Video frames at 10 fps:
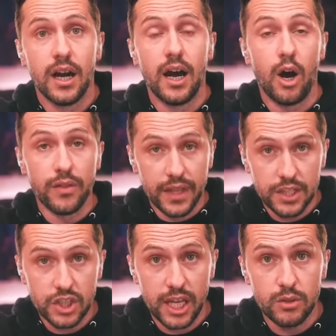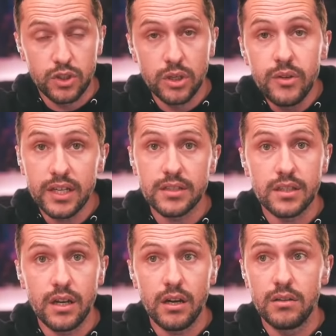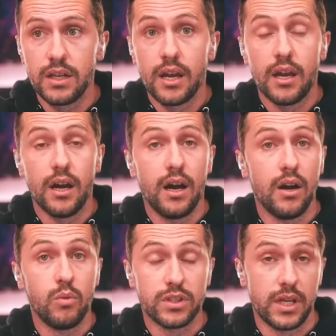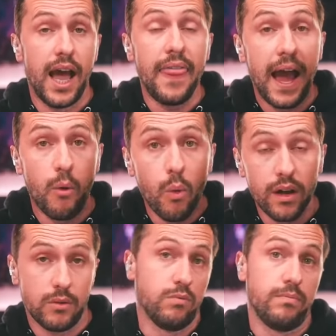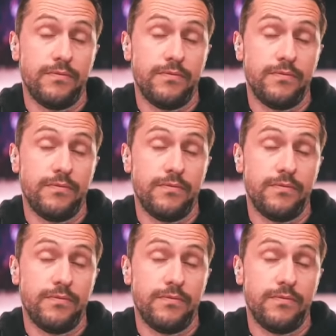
uh, on this channel two years ago uh, was I, I want,